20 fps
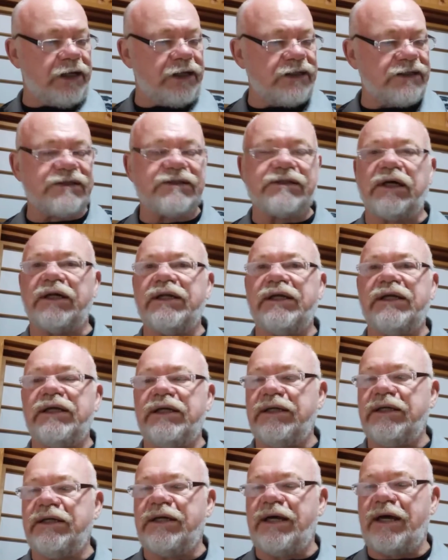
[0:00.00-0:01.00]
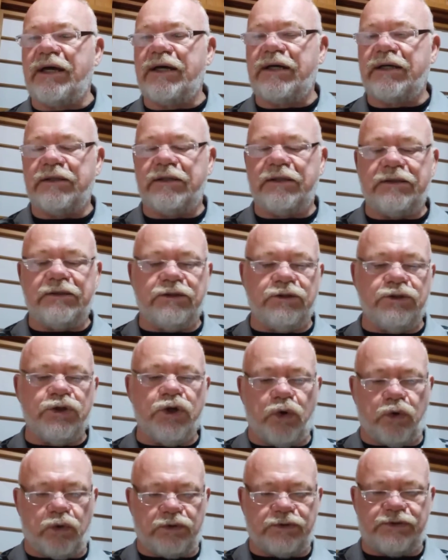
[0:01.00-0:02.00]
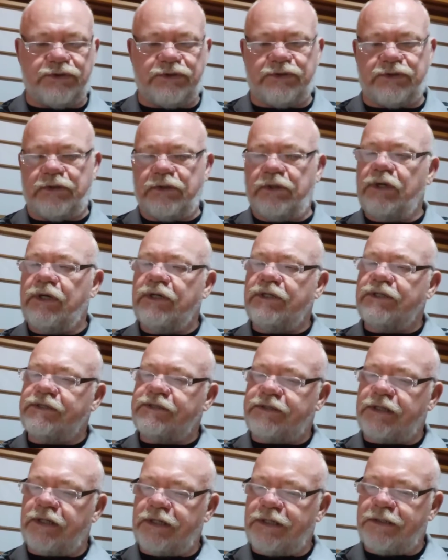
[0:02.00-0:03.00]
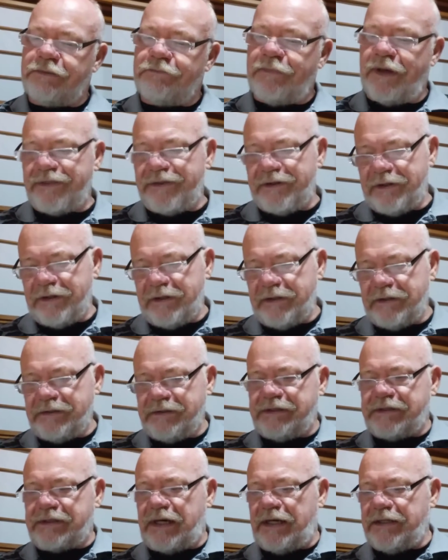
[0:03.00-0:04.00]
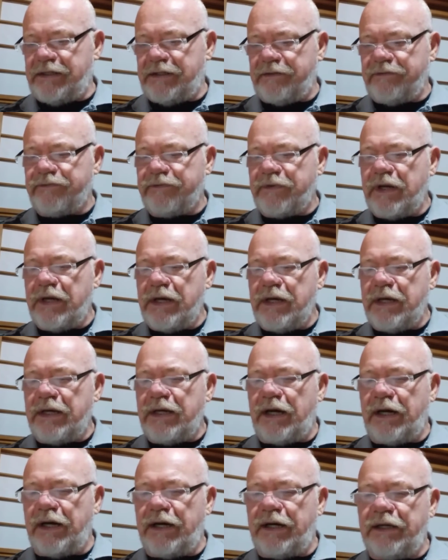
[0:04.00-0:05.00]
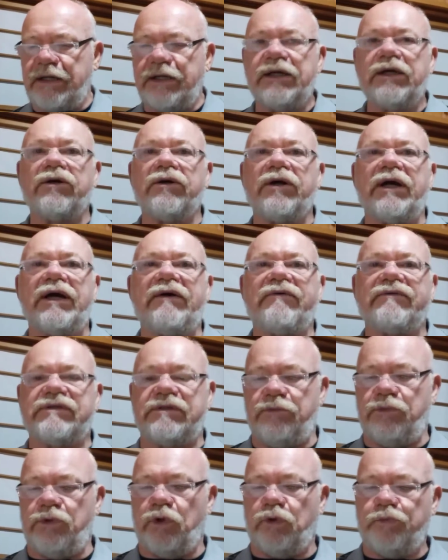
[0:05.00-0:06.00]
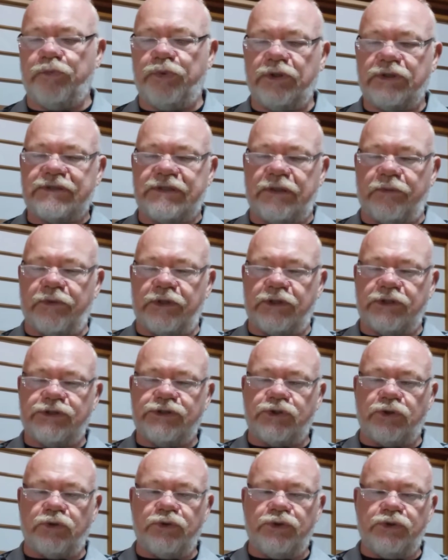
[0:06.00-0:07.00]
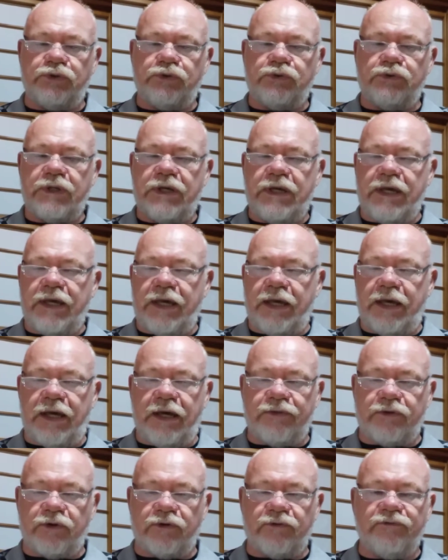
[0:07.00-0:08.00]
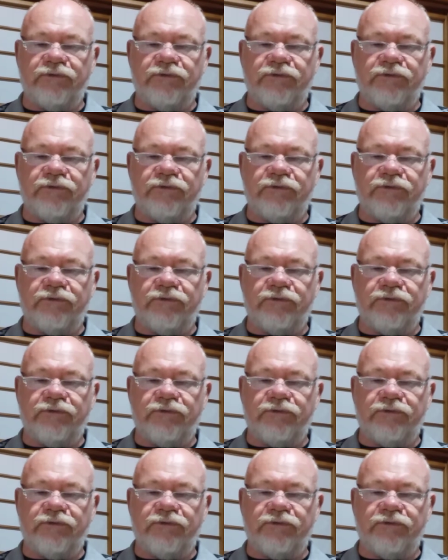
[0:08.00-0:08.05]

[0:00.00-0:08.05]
study notes, study methods, kind of. Here I have some notebooks I want to show you, and they're